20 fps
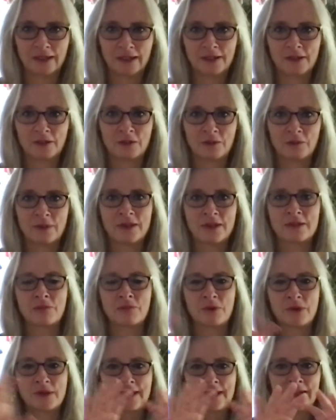I don't know, there's
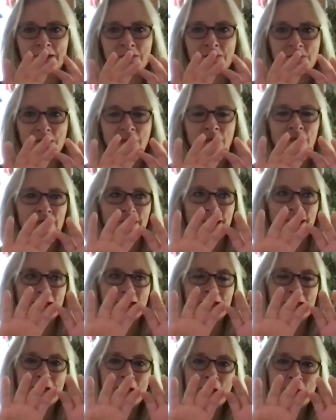probably a technical term for that,
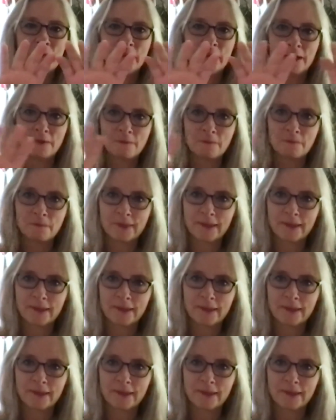but